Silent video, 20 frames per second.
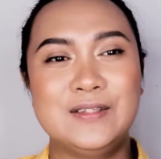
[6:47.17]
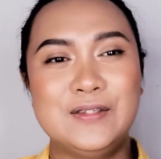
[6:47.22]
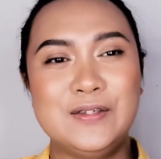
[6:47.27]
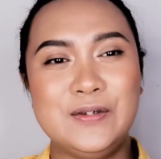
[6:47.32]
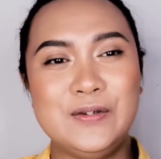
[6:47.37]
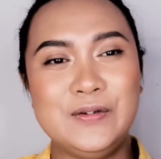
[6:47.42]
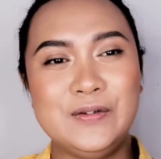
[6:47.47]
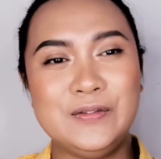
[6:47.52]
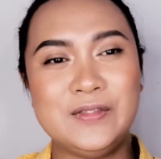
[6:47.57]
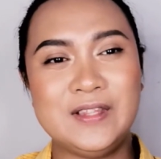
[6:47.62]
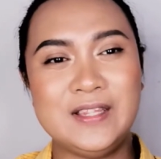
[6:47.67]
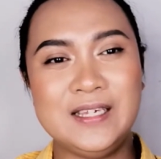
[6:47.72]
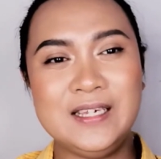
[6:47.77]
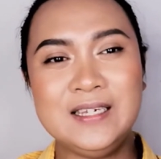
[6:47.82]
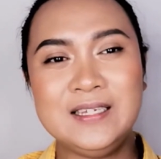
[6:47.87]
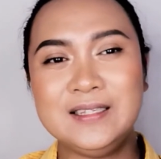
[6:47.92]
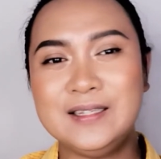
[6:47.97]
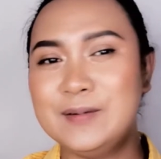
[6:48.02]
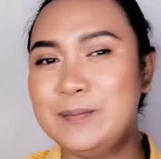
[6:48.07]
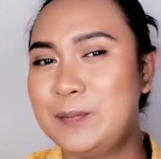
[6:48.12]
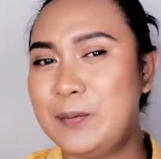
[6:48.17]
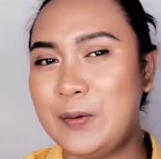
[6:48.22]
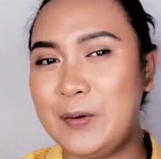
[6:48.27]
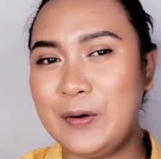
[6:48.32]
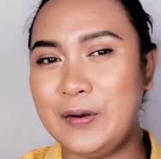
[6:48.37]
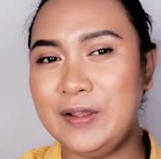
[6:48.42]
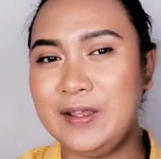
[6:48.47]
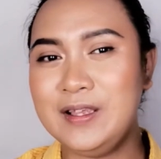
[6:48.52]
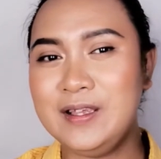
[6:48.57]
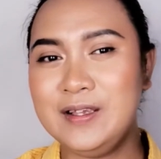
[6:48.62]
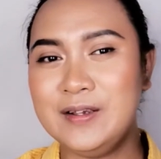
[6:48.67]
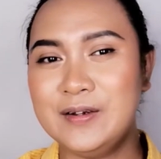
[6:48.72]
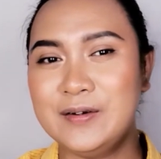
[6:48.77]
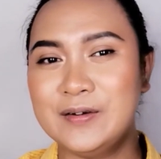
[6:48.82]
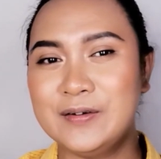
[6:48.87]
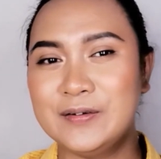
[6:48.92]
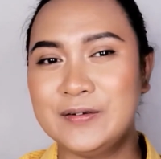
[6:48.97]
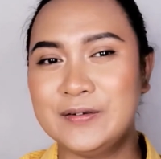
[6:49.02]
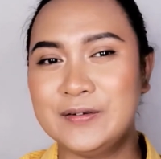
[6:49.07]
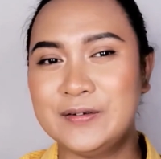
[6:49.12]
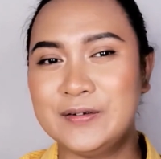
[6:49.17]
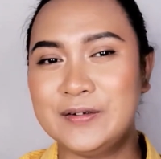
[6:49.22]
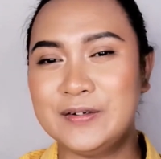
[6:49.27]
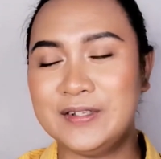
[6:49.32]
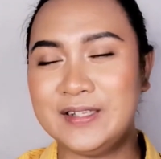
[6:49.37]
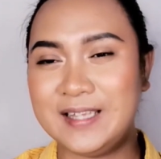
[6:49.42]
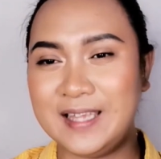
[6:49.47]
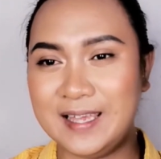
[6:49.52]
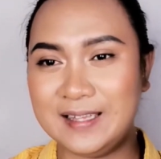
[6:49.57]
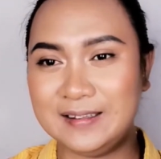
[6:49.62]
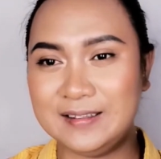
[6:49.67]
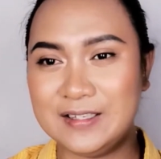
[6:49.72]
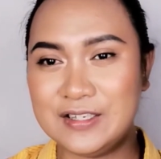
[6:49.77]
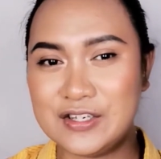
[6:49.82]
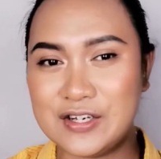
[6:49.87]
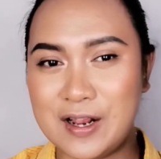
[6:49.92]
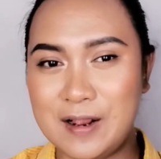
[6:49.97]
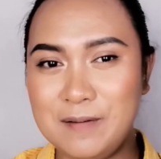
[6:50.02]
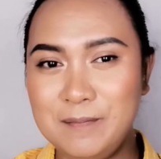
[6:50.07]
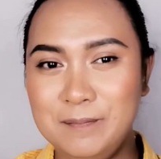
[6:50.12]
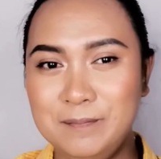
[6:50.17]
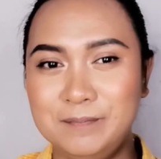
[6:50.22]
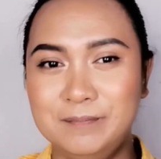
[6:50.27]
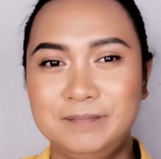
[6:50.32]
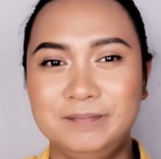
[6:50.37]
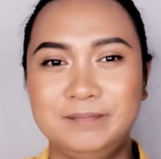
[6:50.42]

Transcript: Do you think the boy could get the job?